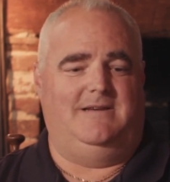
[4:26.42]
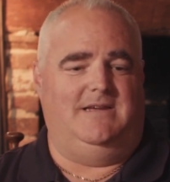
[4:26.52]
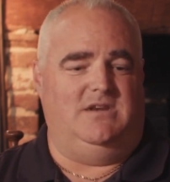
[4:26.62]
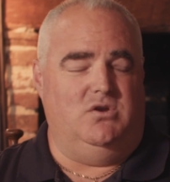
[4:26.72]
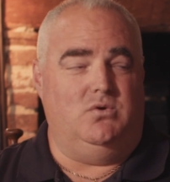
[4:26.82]

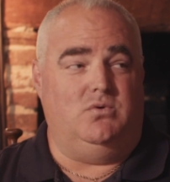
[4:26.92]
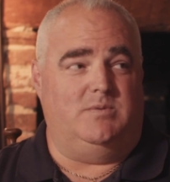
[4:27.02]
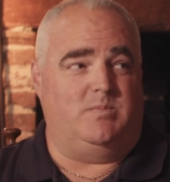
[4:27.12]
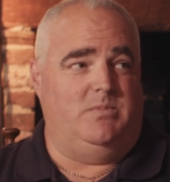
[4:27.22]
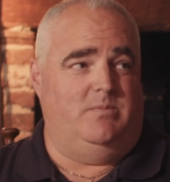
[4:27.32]
and knew
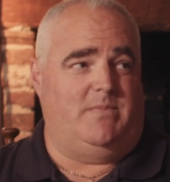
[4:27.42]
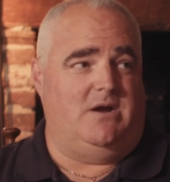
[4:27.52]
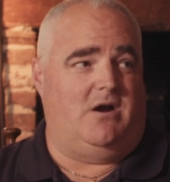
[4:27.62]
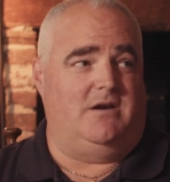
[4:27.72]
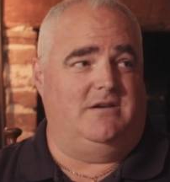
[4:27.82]
in my
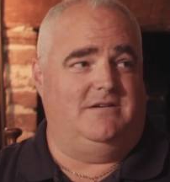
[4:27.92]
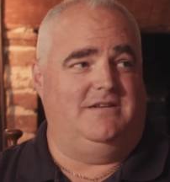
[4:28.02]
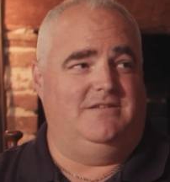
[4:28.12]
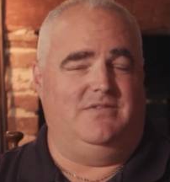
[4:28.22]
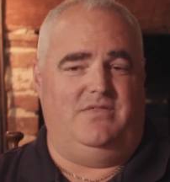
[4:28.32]
heart,
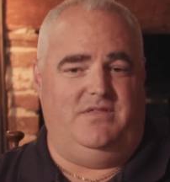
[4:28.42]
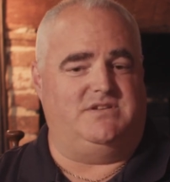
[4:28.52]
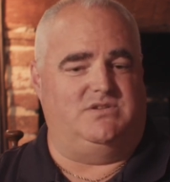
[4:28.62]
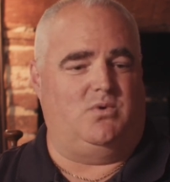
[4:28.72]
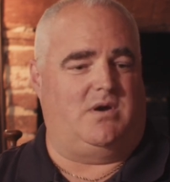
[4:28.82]

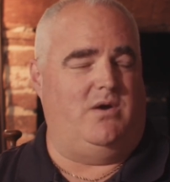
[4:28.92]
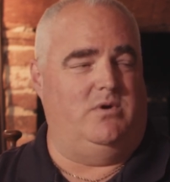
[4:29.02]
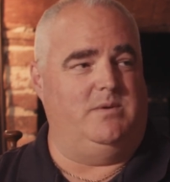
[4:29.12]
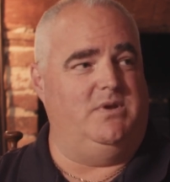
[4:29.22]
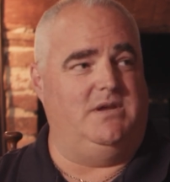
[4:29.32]
this is where I
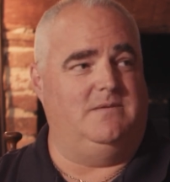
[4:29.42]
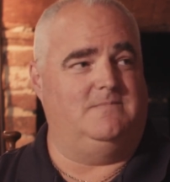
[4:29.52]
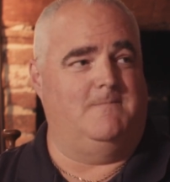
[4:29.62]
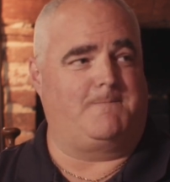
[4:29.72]
want to be.